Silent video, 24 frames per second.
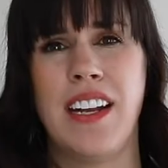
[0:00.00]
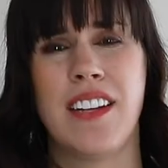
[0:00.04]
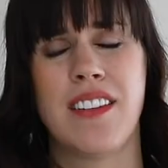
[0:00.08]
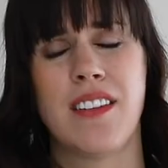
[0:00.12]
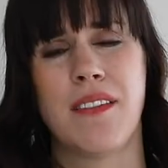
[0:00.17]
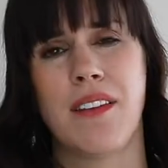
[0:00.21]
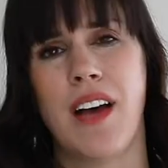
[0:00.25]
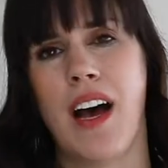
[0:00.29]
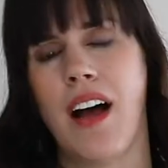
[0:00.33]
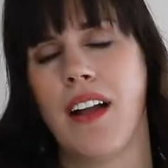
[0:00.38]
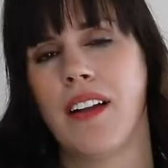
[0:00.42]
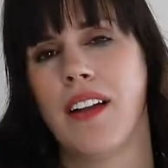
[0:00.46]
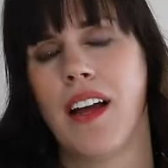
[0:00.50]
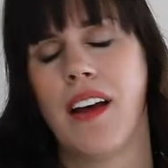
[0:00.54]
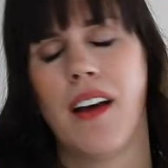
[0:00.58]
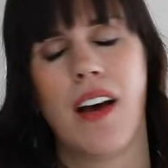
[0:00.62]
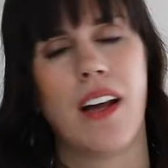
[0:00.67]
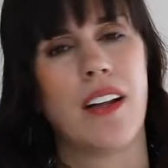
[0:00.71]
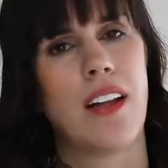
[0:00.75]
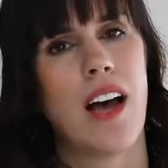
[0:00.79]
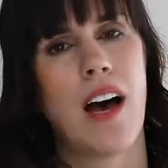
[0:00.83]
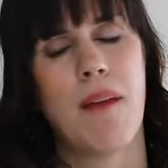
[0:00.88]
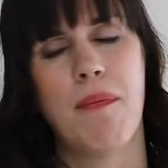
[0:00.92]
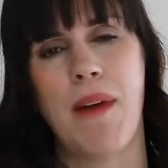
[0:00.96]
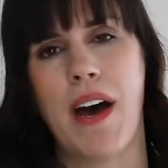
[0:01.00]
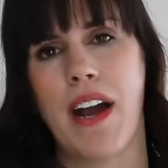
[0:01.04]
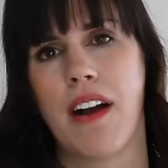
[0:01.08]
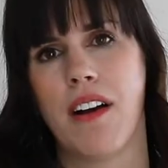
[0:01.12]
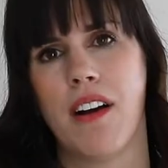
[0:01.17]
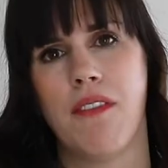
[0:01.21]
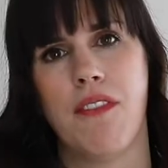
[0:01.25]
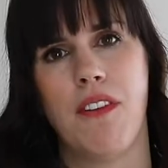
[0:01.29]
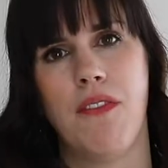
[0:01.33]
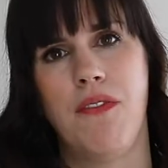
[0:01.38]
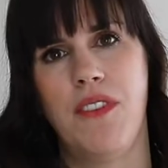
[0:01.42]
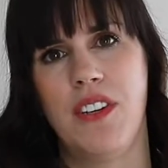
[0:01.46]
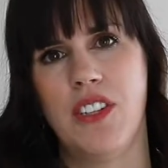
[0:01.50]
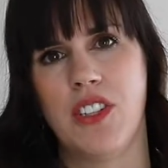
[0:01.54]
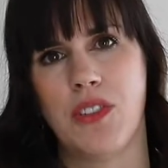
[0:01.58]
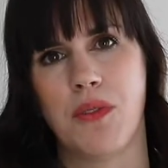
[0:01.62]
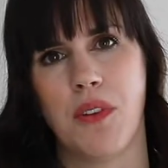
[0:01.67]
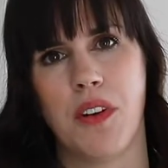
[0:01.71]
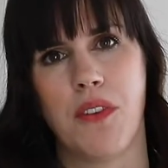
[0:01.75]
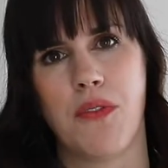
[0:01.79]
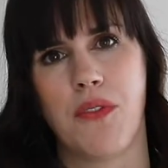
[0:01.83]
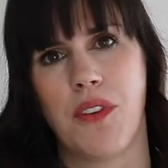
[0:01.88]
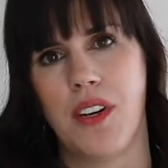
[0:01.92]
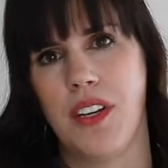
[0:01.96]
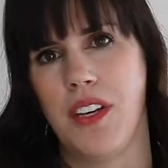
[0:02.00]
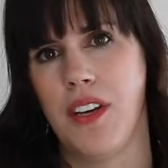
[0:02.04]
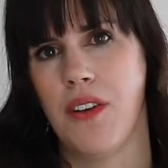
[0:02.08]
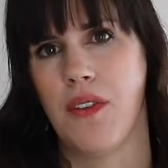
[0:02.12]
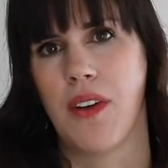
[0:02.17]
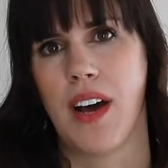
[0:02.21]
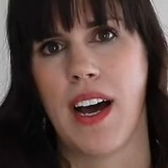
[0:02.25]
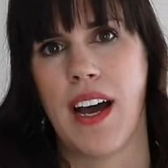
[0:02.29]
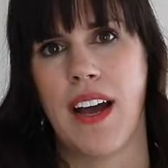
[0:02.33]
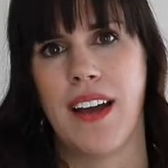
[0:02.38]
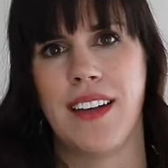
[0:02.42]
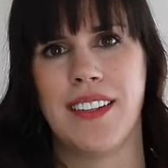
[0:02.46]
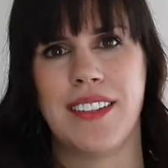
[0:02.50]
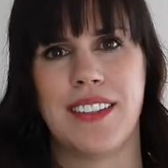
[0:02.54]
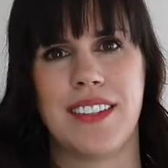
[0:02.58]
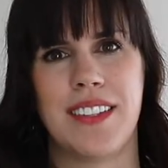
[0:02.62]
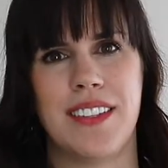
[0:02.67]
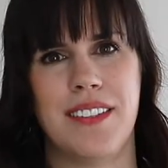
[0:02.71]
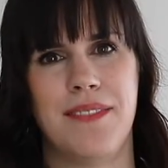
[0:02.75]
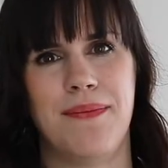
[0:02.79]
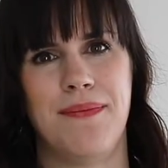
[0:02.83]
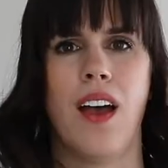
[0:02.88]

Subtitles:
it's a lot better of a visual for you guys.